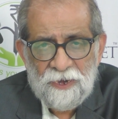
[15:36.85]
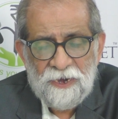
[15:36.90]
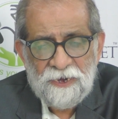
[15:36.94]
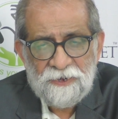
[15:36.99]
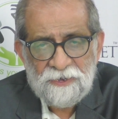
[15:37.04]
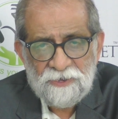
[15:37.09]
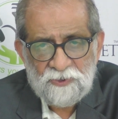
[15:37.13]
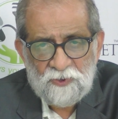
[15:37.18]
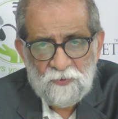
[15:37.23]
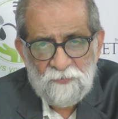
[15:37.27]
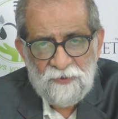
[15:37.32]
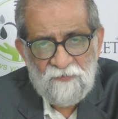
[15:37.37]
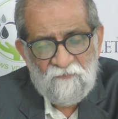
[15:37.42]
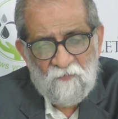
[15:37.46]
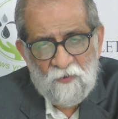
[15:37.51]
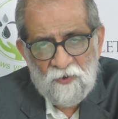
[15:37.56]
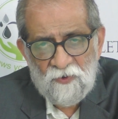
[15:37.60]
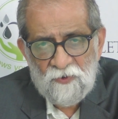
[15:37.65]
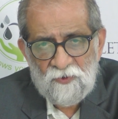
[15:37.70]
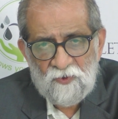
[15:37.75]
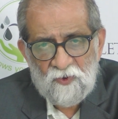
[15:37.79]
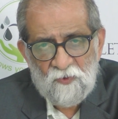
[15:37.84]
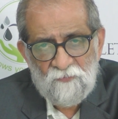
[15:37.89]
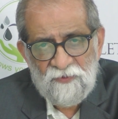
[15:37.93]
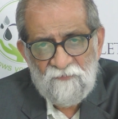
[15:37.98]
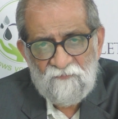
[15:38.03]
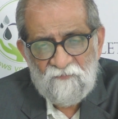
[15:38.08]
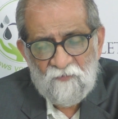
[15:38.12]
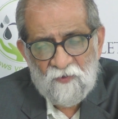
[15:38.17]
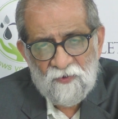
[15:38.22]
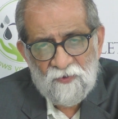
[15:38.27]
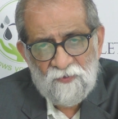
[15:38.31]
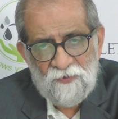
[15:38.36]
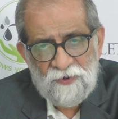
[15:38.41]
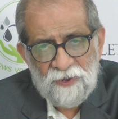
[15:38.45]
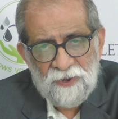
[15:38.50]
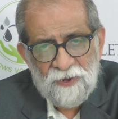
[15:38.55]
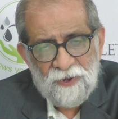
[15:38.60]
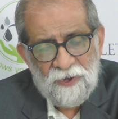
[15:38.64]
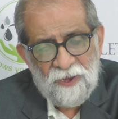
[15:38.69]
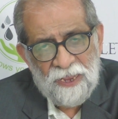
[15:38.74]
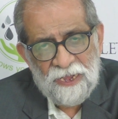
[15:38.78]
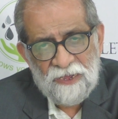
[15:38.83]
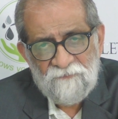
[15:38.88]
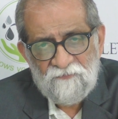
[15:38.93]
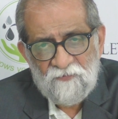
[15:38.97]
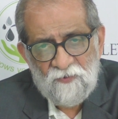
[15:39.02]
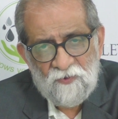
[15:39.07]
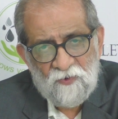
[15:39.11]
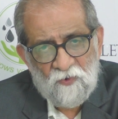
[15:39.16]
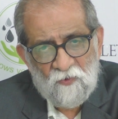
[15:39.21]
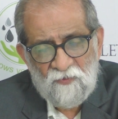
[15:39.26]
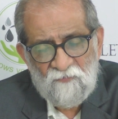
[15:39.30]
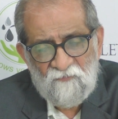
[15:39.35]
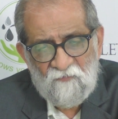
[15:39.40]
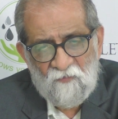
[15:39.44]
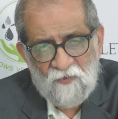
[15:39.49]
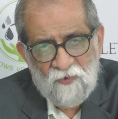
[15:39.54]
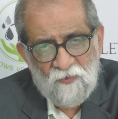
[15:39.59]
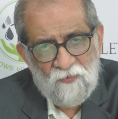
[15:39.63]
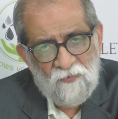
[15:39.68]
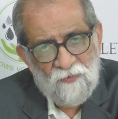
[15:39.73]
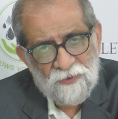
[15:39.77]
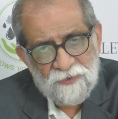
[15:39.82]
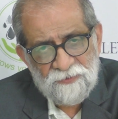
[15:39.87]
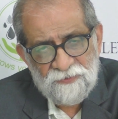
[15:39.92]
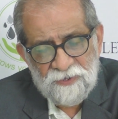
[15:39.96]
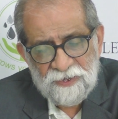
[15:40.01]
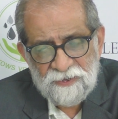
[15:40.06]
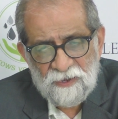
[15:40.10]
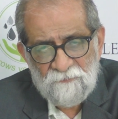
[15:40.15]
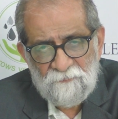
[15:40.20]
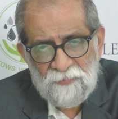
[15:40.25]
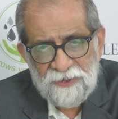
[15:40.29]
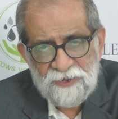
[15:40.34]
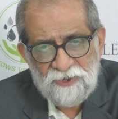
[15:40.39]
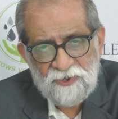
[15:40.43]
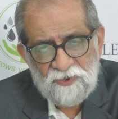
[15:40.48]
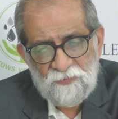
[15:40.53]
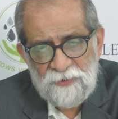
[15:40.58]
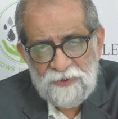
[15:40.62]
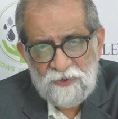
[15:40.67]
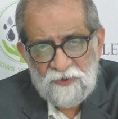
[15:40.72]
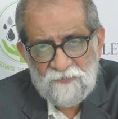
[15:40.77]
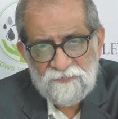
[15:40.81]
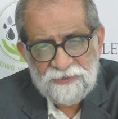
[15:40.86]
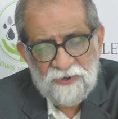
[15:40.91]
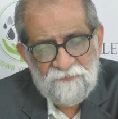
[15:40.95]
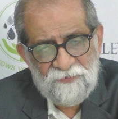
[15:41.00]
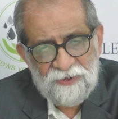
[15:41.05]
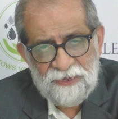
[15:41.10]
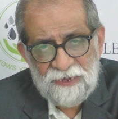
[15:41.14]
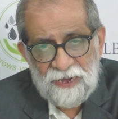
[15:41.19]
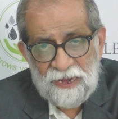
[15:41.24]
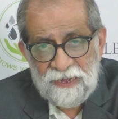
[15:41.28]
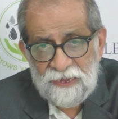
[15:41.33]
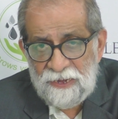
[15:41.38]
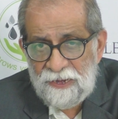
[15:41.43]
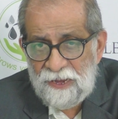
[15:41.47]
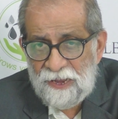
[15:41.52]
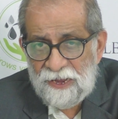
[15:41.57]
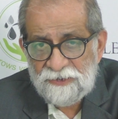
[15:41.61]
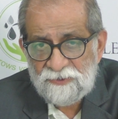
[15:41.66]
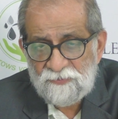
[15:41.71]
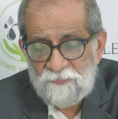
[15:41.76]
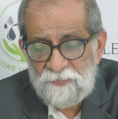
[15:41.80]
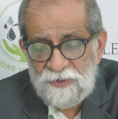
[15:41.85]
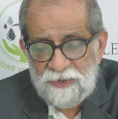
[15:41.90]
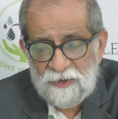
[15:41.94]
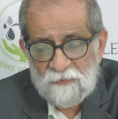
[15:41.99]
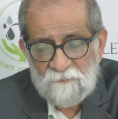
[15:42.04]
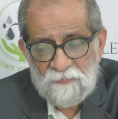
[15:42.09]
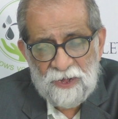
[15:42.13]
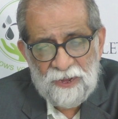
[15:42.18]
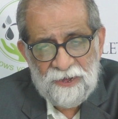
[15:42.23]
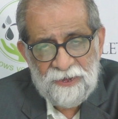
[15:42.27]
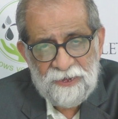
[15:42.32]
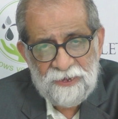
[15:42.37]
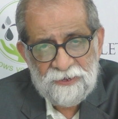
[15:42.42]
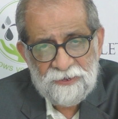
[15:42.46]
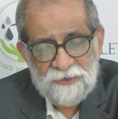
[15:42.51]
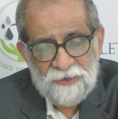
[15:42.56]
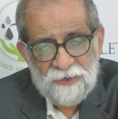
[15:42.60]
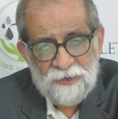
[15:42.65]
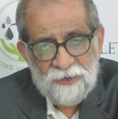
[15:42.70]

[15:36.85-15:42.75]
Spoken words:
It is to be followed, and if you don't follow, then the punishment of 79A has been applied.